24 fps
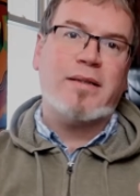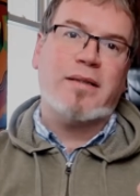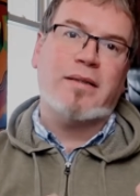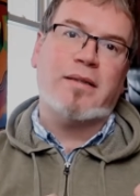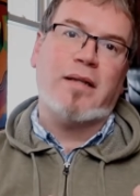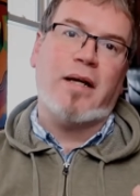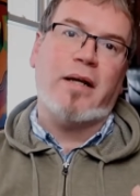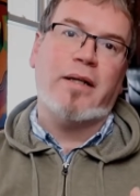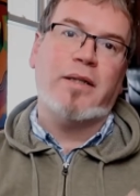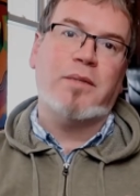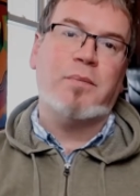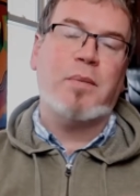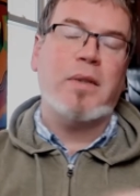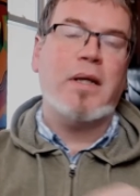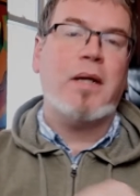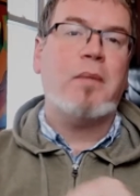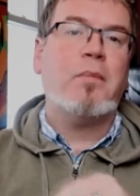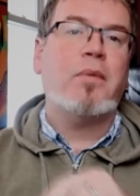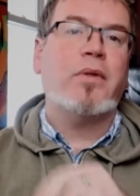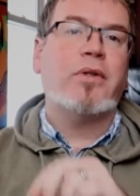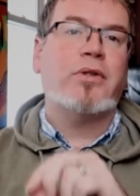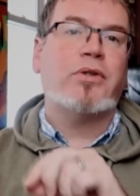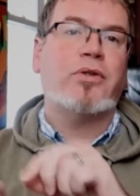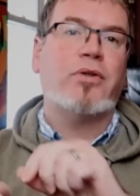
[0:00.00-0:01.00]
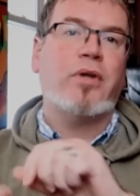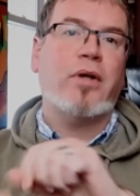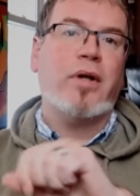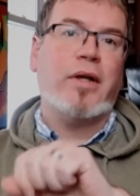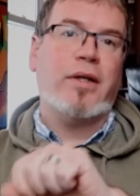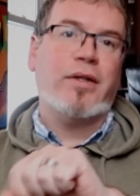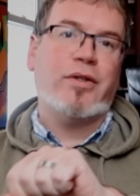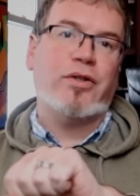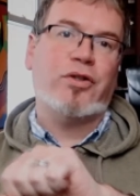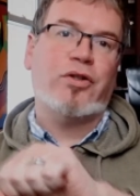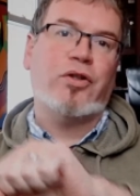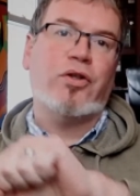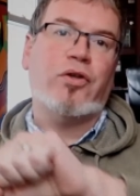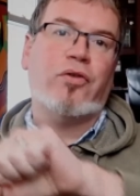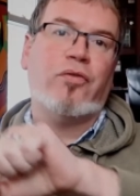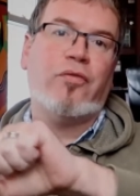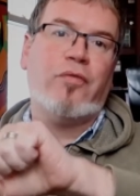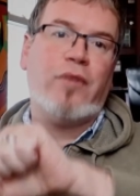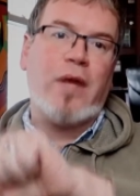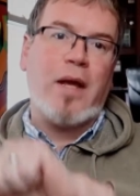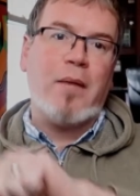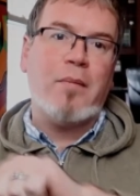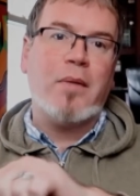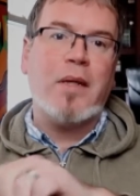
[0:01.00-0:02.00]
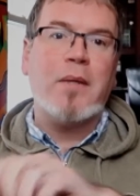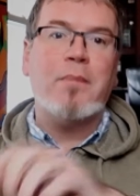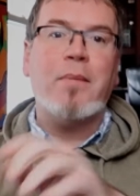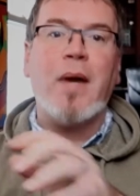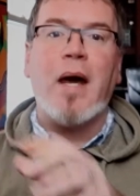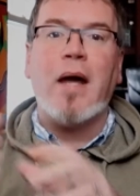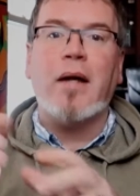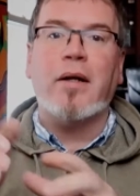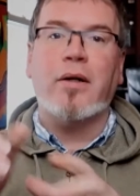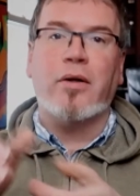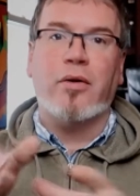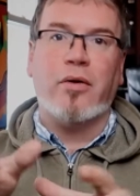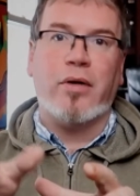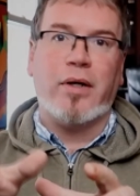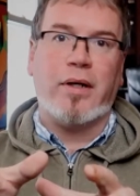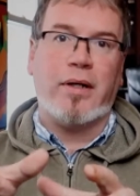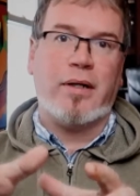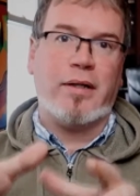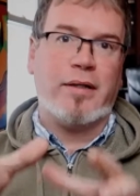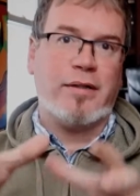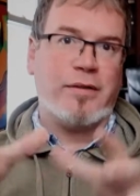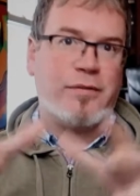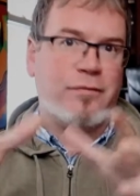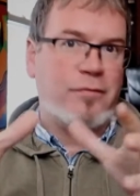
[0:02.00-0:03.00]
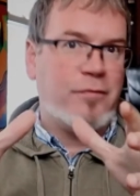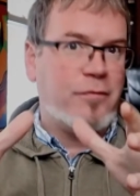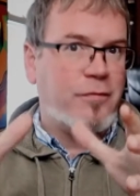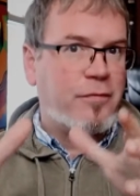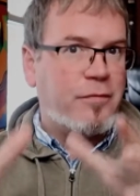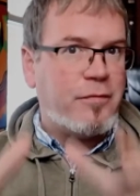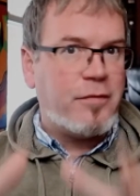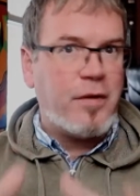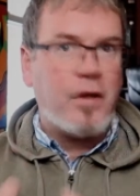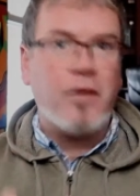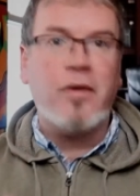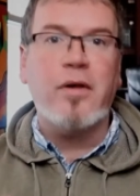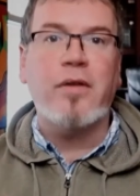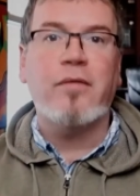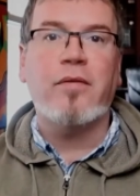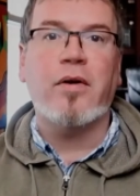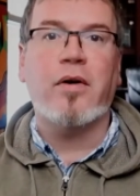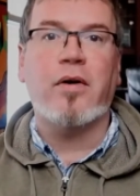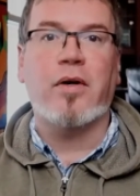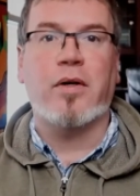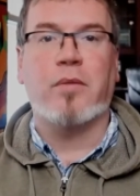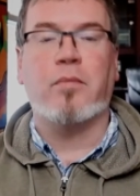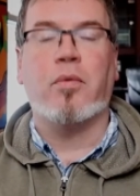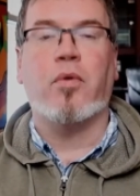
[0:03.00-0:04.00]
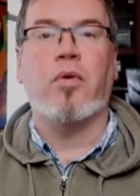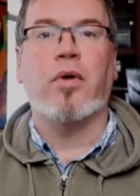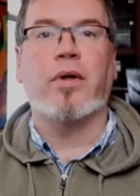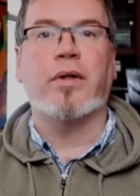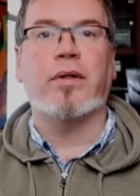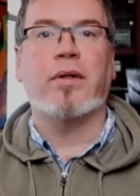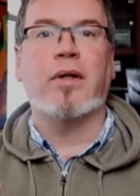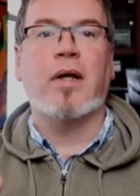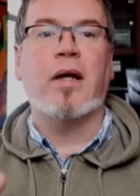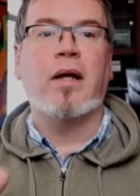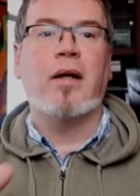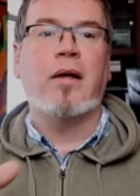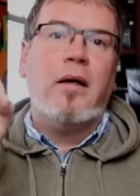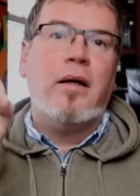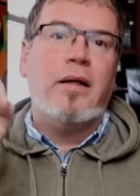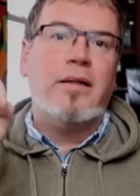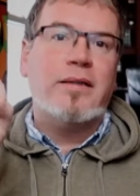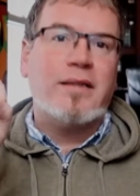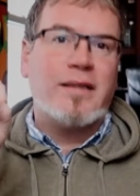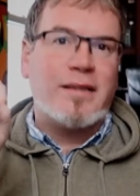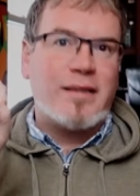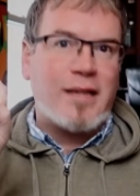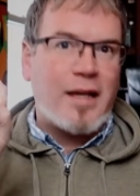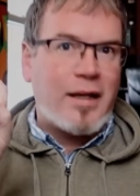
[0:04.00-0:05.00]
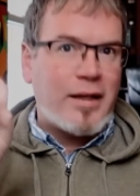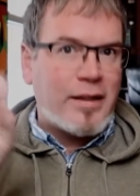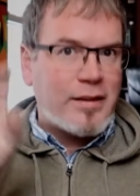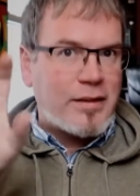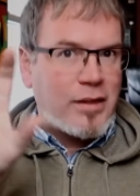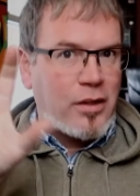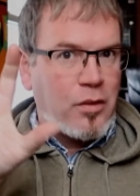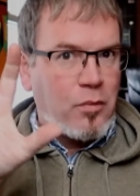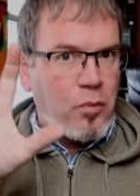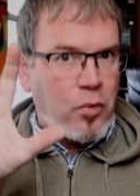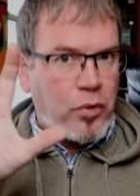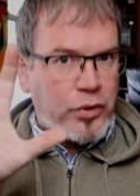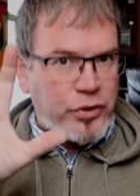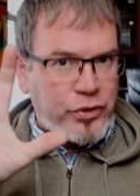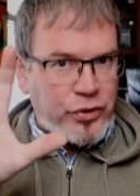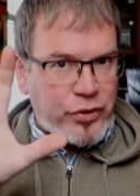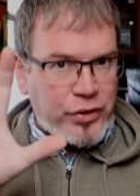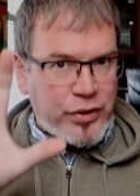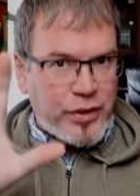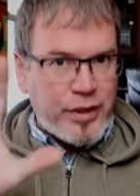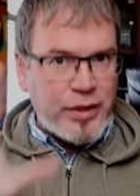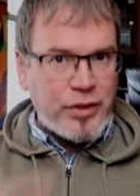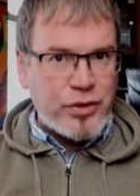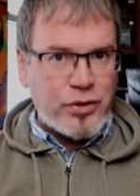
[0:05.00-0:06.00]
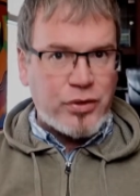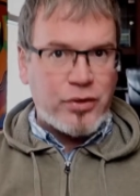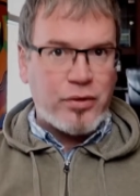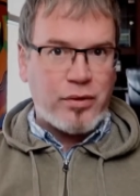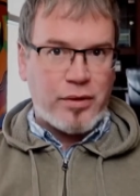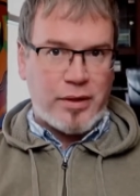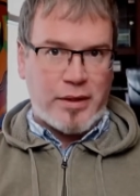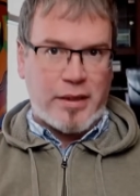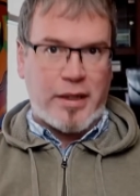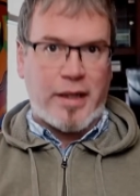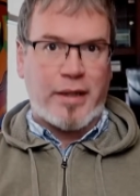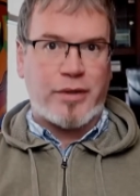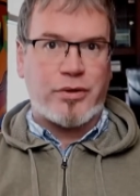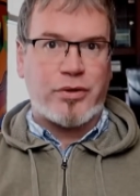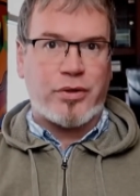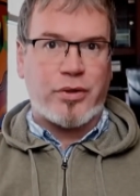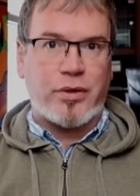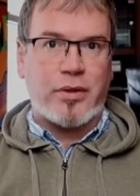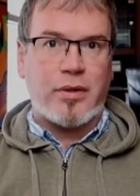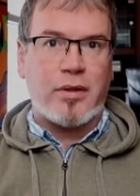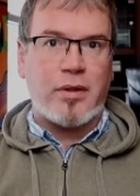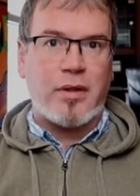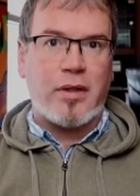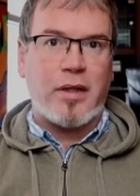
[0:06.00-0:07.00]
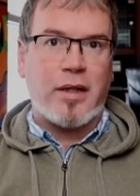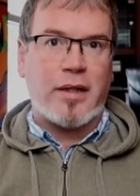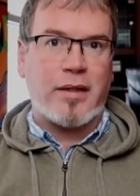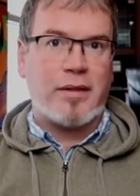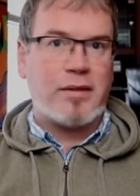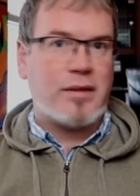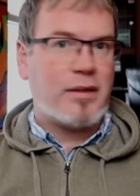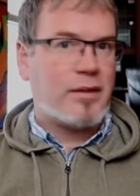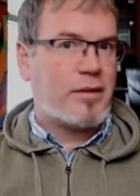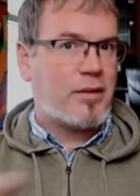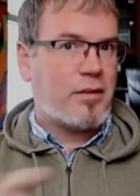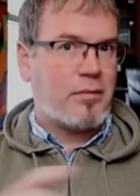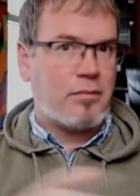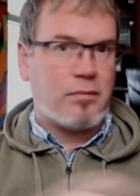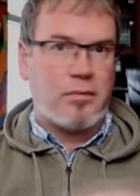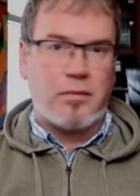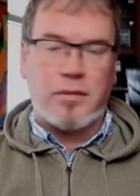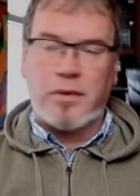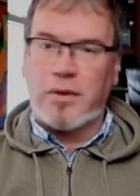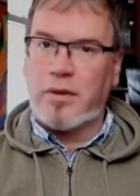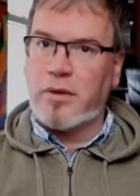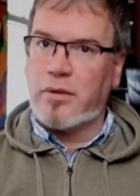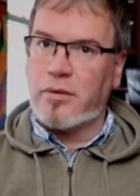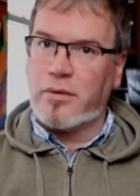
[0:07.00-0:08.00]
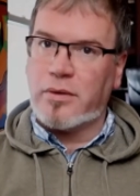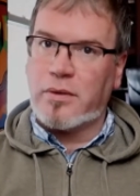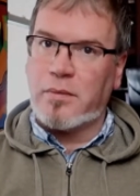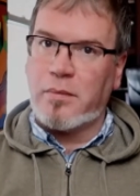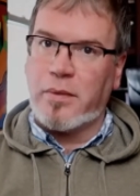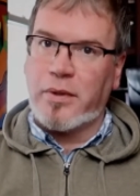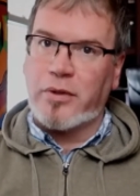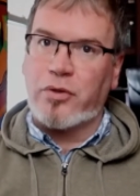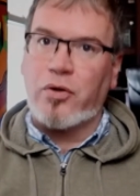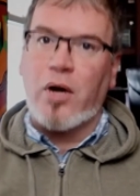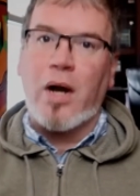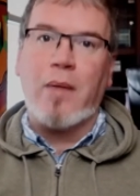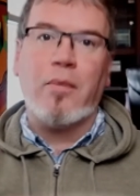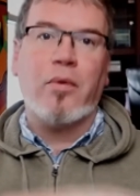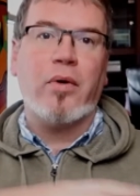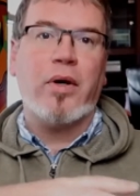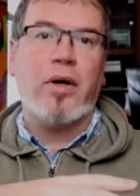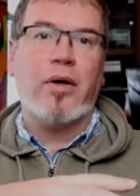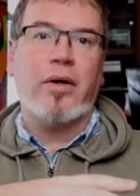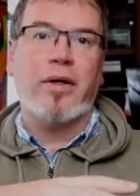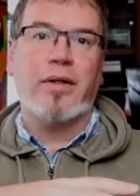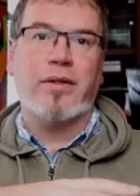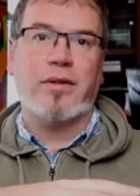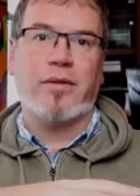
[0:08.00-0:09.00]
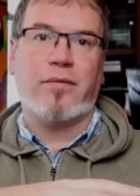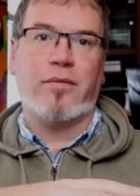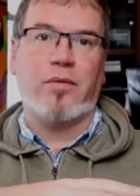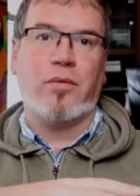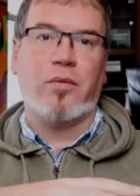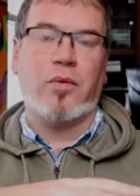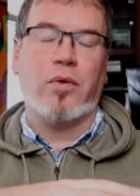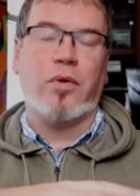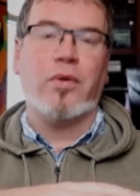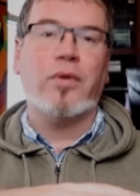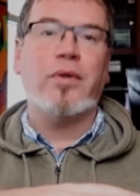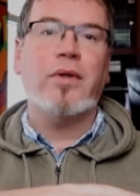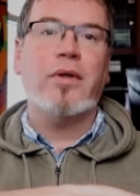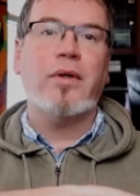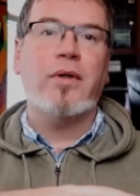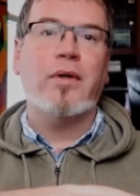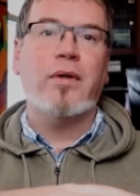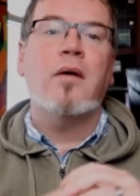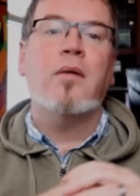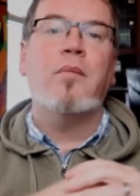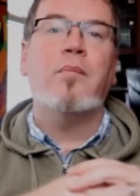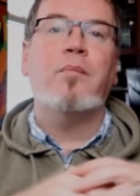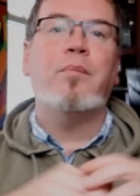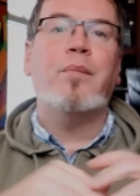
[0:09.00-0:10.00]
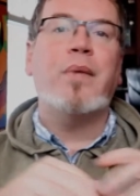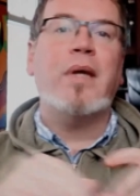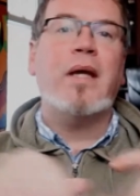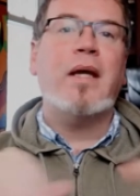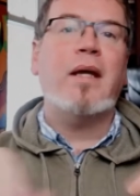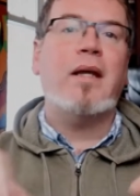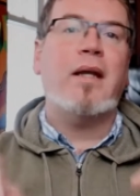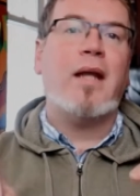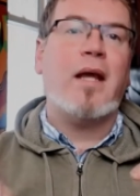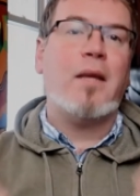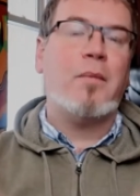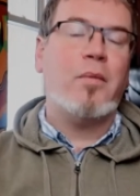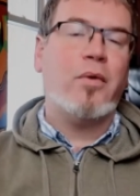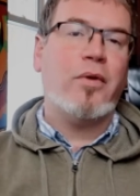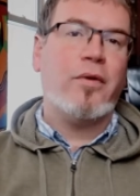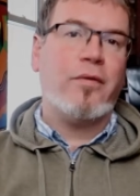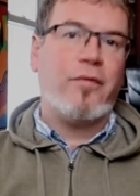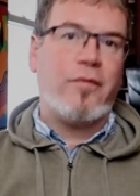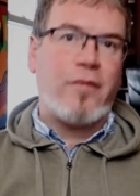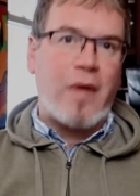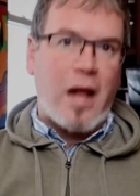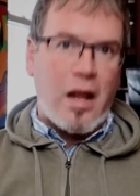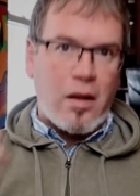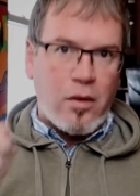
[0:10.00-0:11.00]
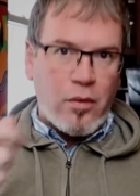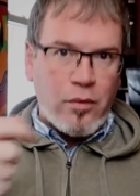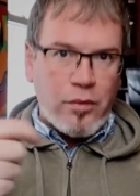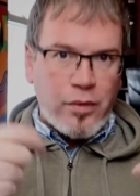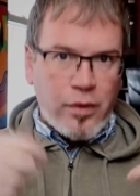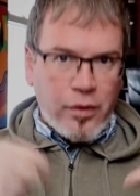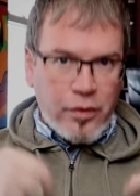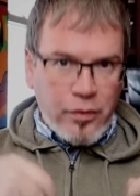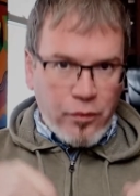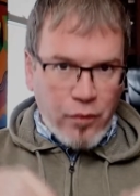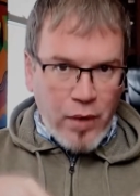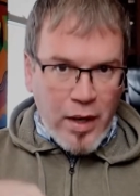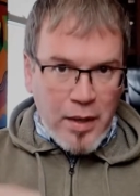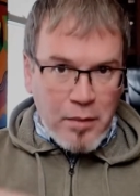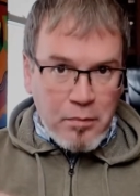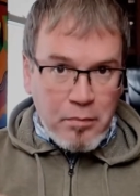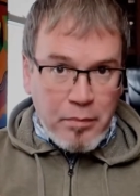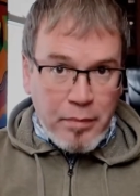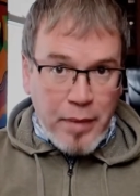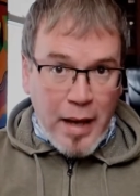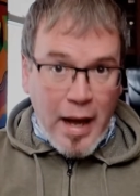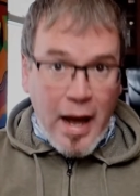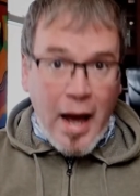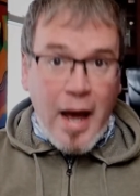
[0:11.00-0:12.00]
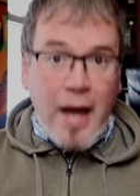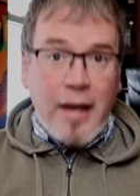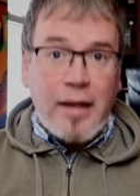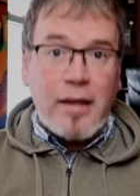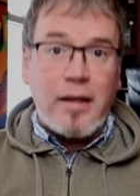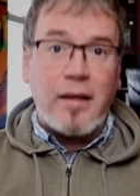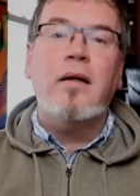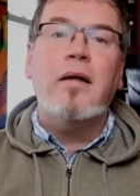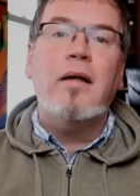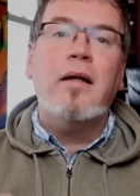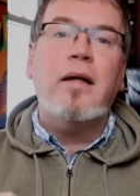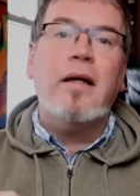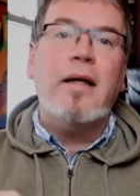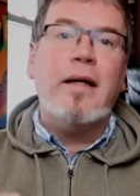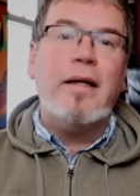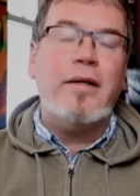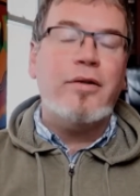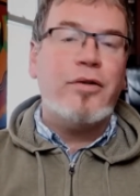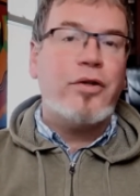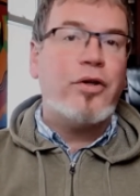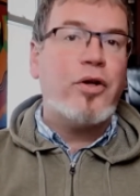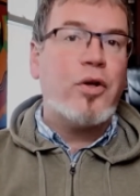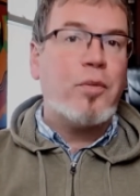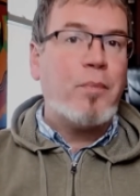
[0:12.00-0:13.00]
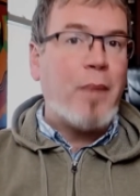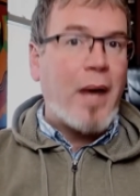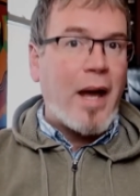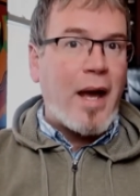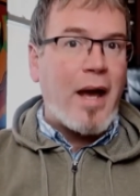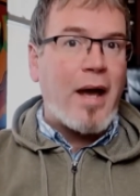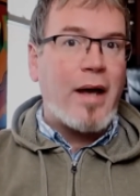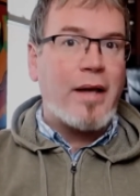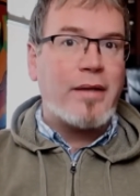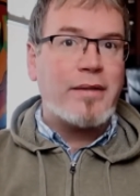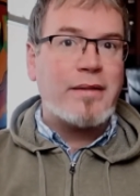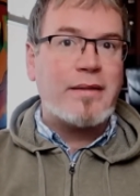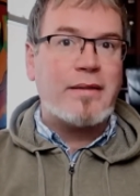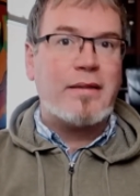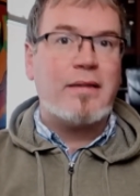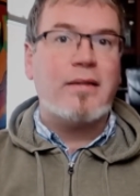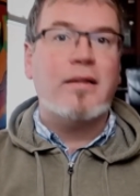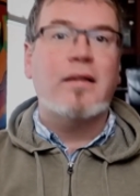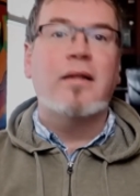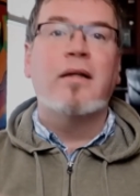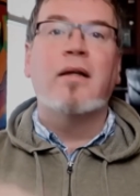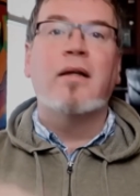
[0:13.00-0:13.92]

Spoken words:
societies, being able to trace your family pedigree is very, very important. In societies that are more traditional in nature, like say some of the tribal areas of the world, being able to follow the thread back into your past